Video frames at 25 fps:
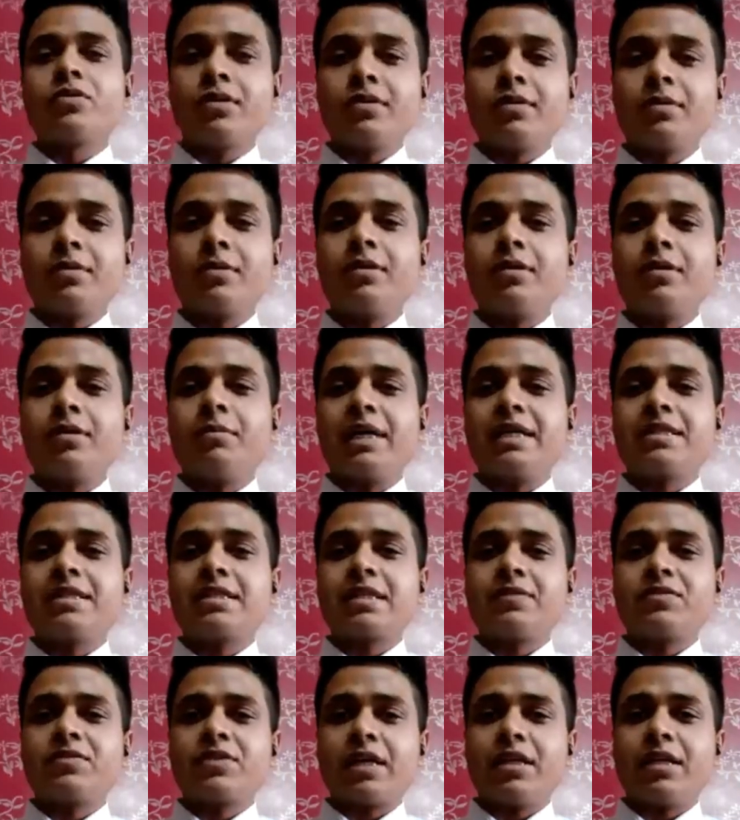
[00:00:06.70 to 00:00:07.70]
Myself,
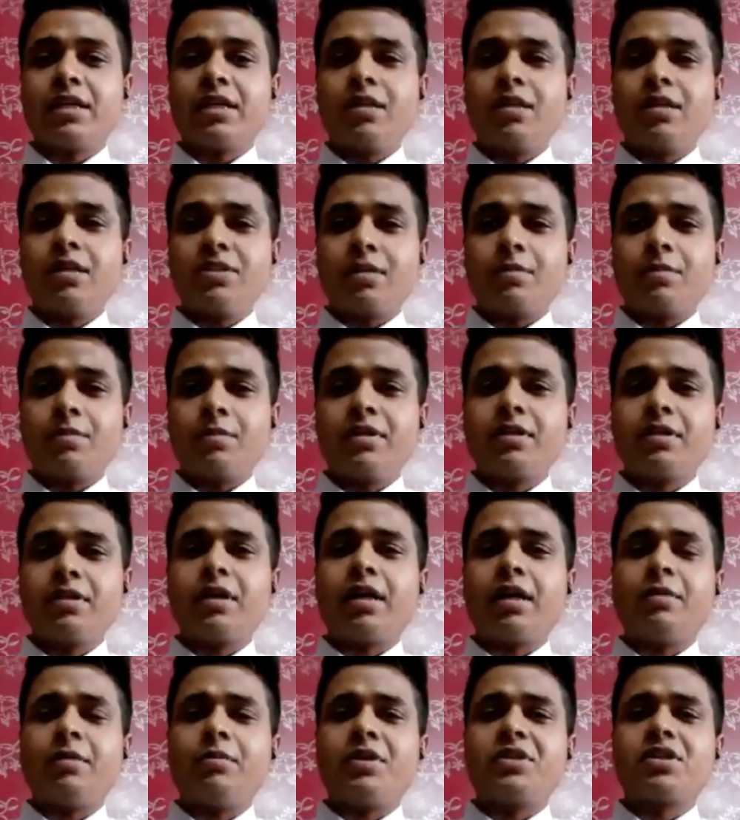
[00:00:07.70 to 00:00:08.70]
Sahil Prajapat. I
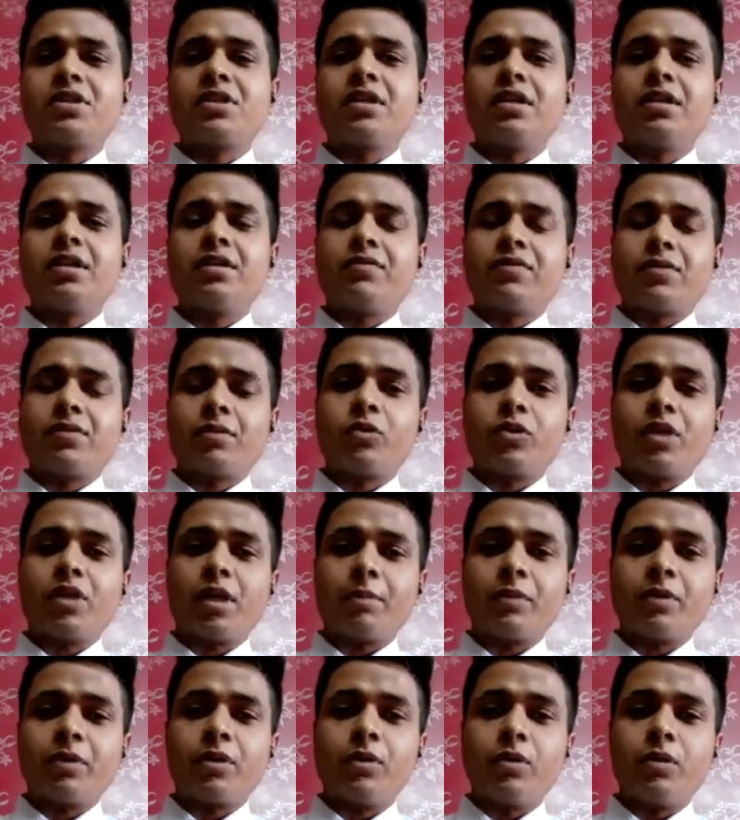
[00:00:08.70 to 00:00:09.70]
am basically from
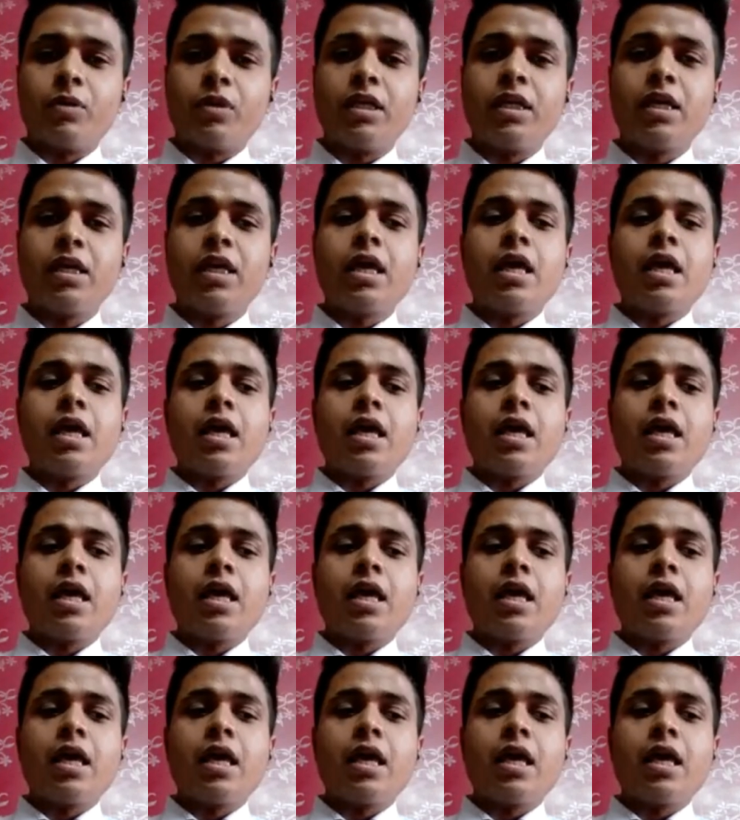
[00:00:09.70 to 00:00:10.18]
Udaipur only.